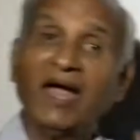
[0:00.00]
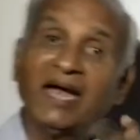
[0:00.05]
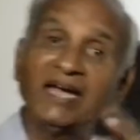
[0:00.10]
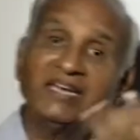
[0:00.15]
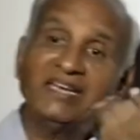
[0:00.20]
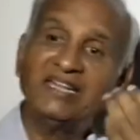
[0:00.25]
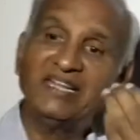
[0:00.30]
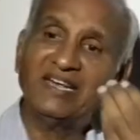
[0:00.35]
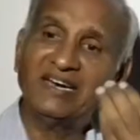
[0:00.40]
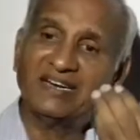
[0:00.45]

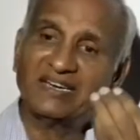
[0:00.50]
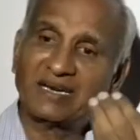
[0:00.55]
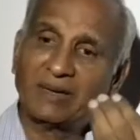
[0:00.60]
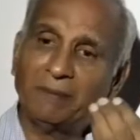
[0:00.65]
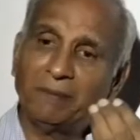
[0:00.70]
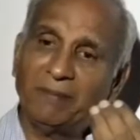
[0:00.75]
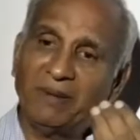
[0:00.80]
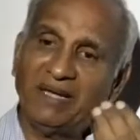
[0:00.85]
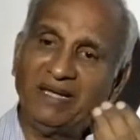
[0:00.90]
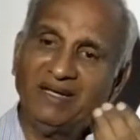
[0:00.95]
and
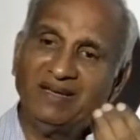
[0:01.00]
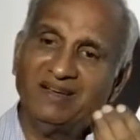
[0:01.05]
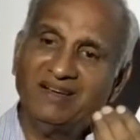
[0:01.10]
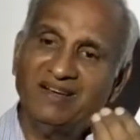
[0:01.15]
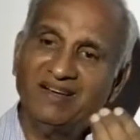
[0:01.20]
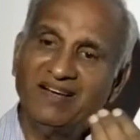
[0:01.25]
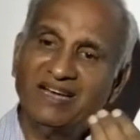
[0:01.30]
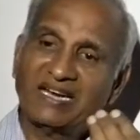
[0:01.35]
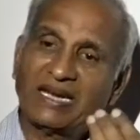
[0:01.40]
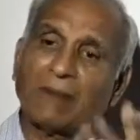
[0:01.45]
eardrum may
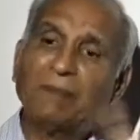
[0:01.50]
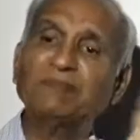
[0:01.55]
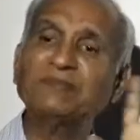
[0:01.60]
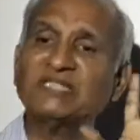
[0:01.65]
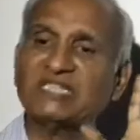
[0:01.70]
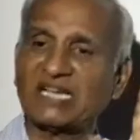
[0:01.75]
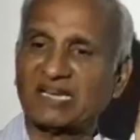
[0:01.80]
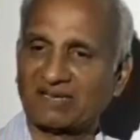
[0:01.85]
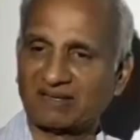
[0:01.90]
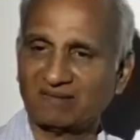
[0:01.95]

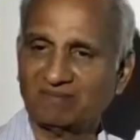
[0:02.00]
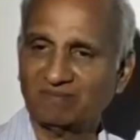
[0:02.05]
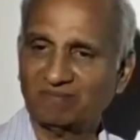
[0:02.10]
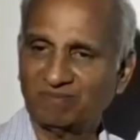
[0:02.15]
rupture.